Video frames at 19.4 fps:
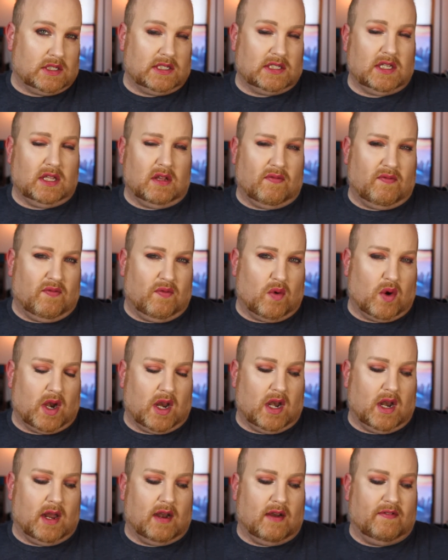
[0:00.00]
It's either
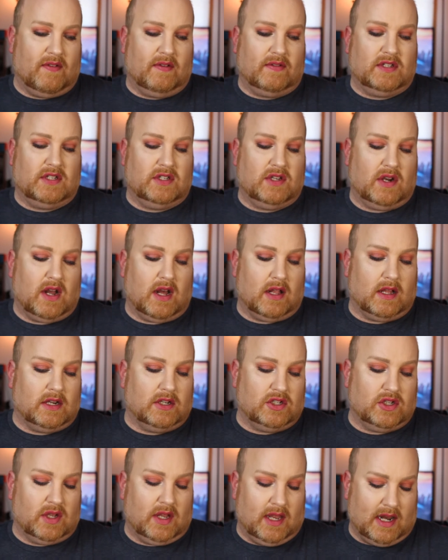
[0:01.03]
$49 or
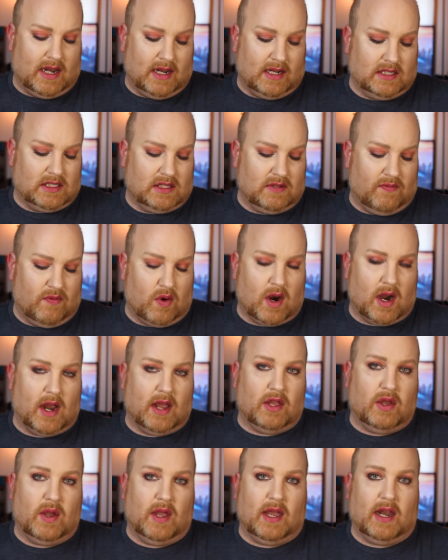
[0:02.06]
$52. You can get it at Sephora,
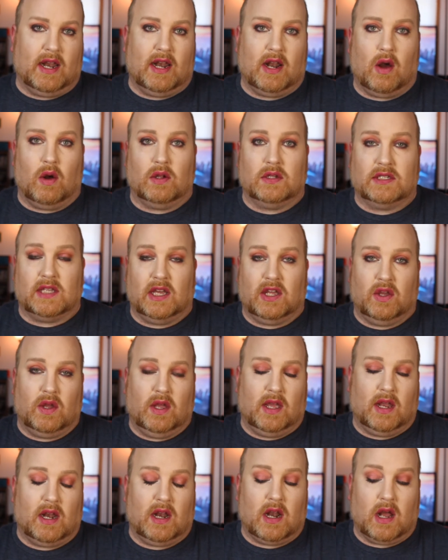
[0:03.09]
you can get it at Ulta, you
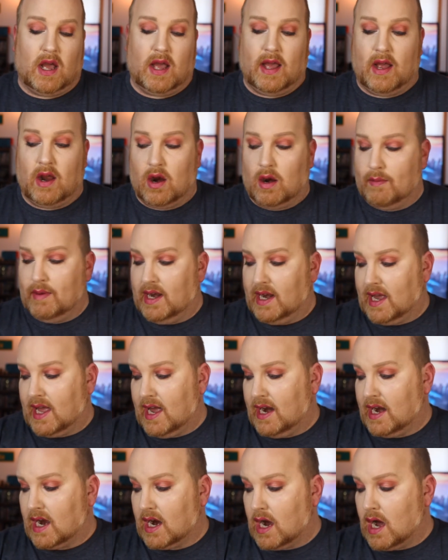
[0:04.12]
can get it at
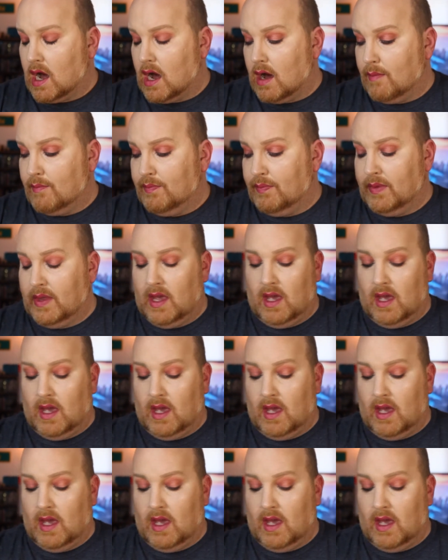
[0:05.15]
urbandecay.com.